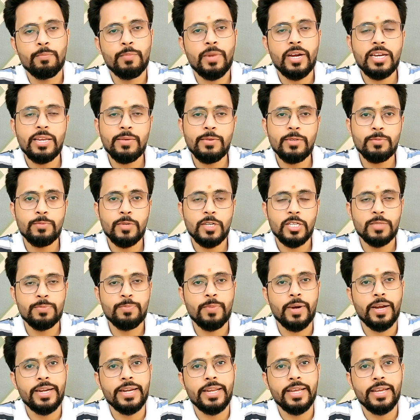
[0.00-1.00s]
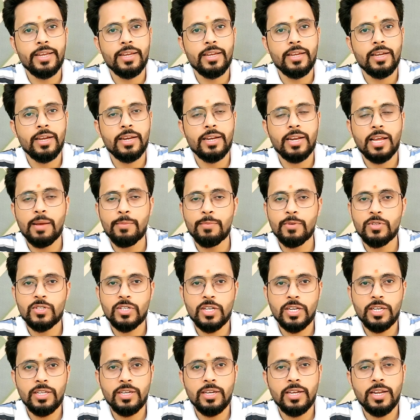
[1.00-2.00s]
My name is Manish Pandey and I am a
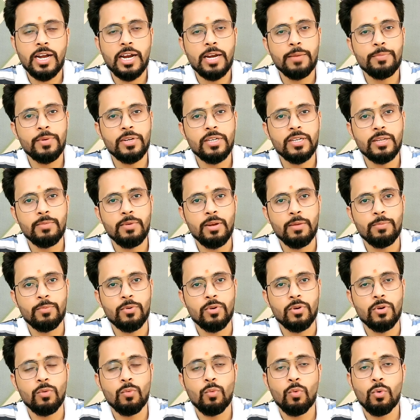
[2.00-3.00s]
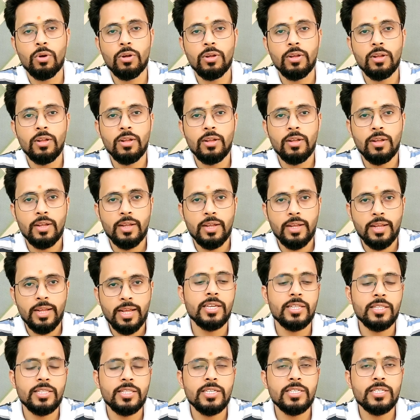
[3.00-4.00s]
senior RPA developer.
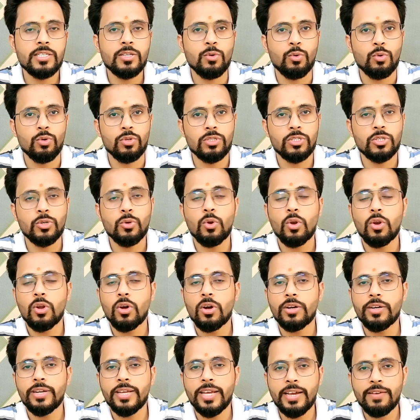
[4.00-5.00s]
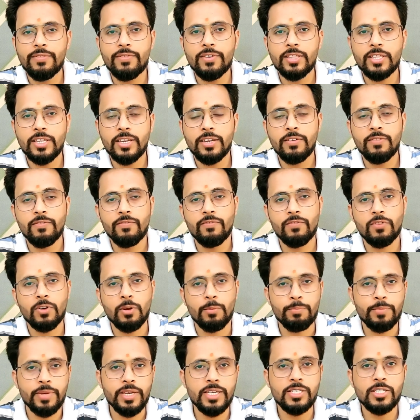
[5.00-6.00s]
In this course, you'll learn everything
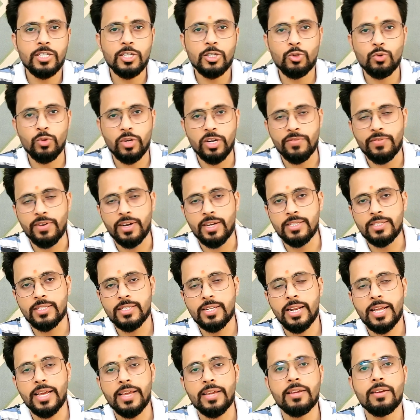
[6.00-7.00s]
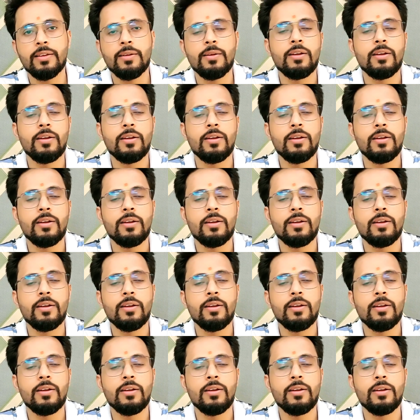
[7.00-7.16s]
from basic to advanced like